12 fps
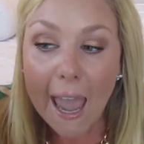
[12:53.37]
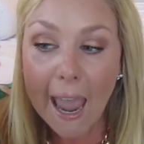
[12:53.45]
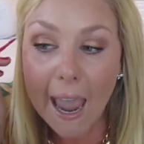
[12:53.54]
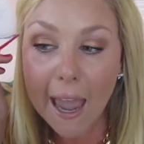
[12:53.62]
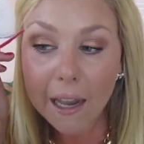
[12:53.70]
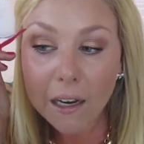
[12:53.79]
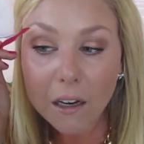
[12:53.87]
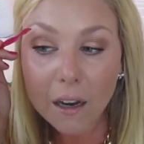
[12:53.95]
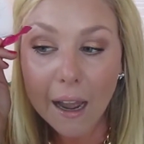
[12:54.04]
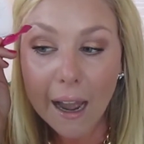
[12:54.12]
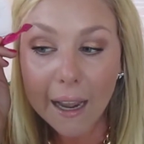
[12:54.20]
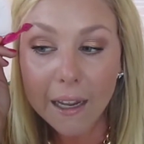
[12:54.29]
and
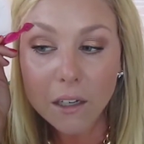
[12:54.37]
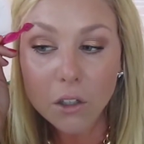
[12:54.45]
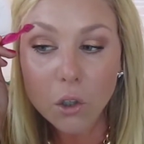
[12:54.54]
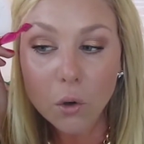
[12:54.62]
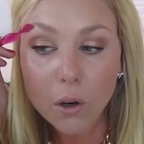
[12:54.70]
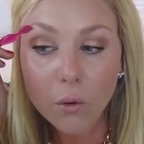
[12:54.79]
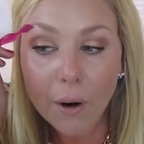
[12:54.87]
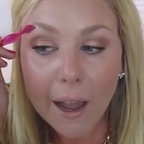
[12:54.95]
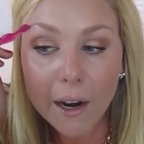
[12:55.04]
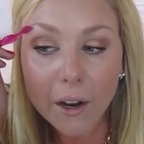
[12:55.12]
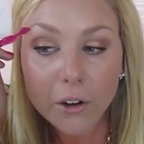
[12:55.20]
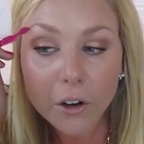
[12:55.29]
I can do it
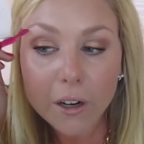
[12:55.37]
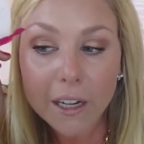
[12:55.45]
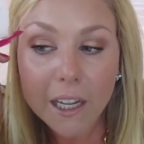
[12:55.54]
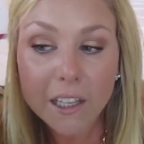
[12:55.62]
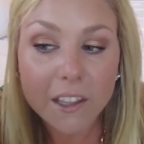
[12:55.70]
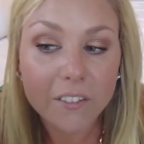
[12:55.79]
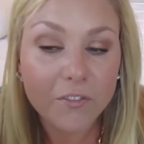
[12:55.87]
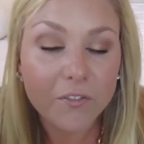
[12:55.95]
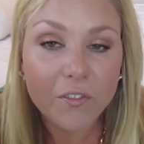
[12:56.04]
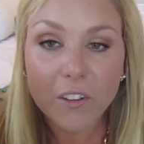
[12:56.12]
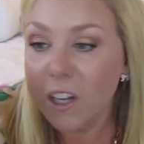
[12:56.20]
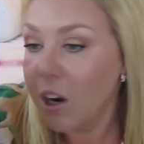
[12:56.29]
right underneath if
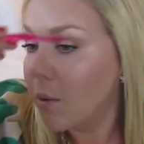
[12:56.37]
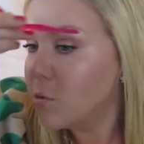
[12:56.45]
you know,